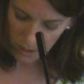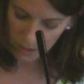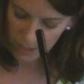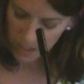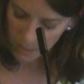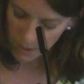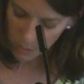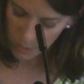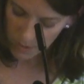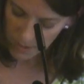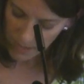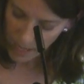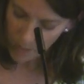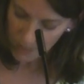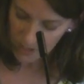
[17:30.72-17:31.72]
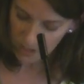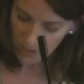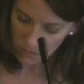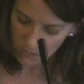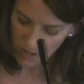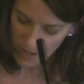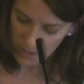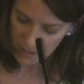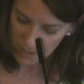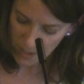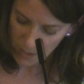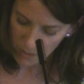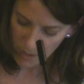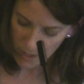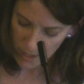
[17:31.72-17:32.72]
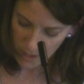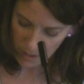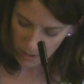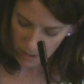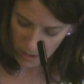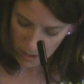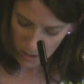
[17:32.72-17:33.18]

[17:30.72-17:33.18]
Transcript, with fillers: Elizabeth was the opposite of fast and ironic.